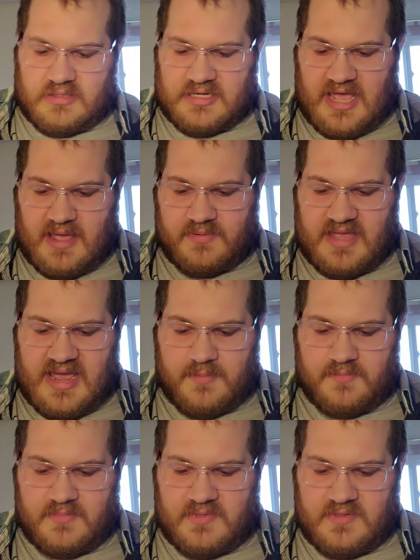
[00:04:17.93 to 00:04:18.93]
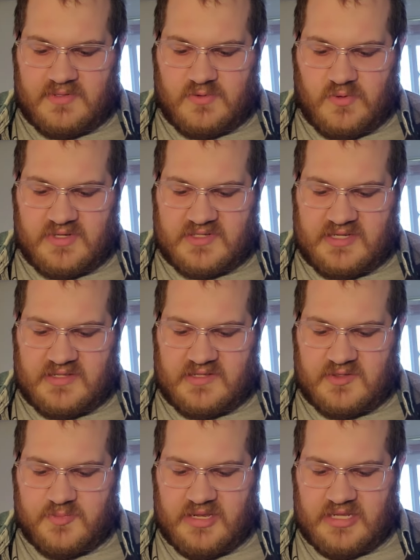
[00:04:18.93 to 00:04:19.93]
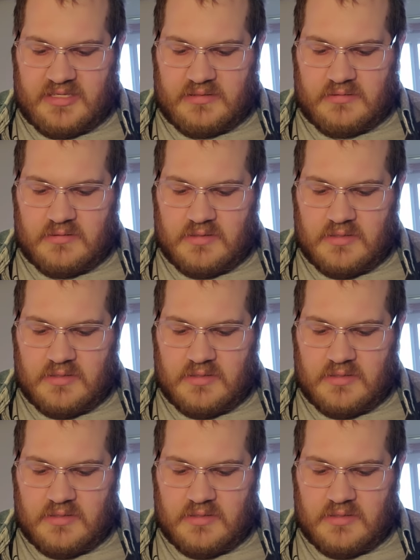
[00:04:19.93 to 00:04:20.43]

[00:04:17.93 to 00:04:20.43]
top cap twisting and spinning.